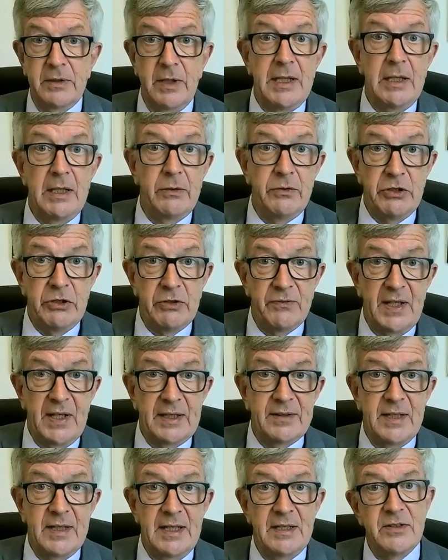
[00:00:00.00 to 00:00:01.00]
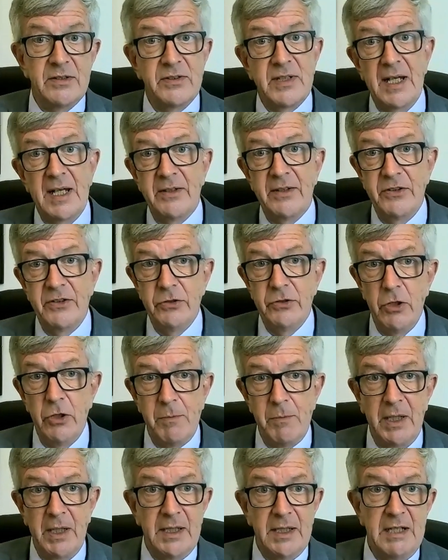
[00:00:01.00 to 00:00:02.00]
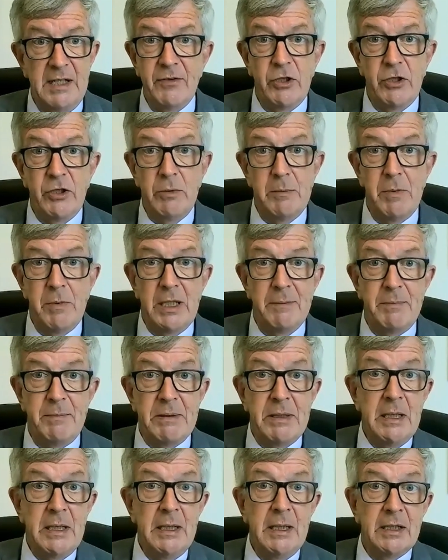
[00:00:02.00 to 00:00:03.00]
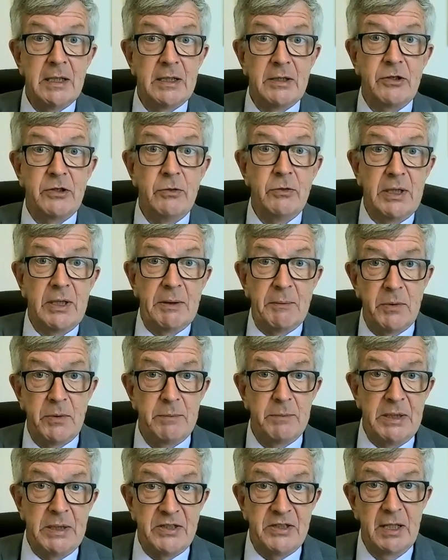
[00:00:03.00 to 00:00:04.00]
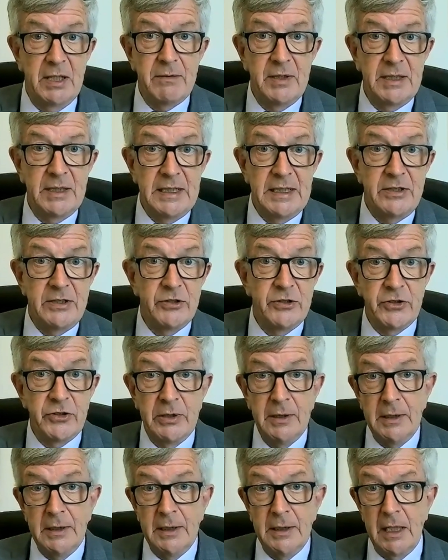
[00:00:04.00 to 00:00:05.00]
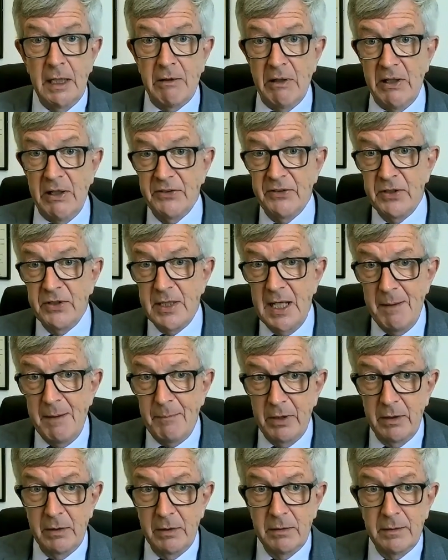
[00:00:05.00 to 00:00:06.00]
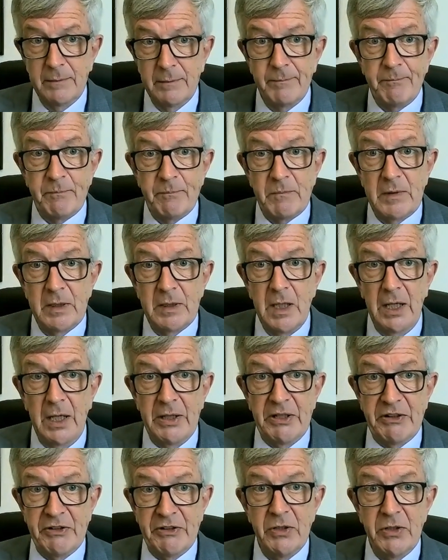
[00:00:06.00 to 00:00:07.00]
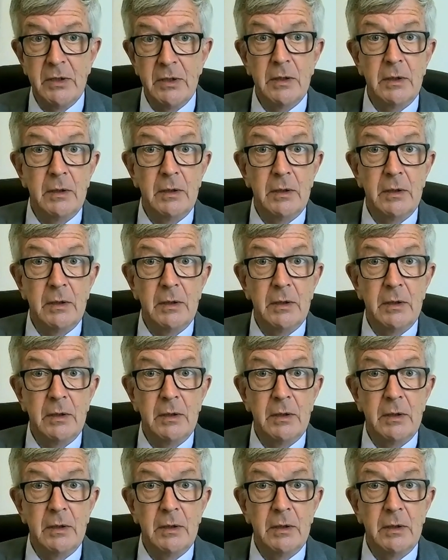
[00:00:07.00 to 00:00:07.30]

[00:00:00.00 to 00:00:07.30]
So I know your vaccination status, you know mine, even though we might have been the two that would have been shouting at each other across the table on it.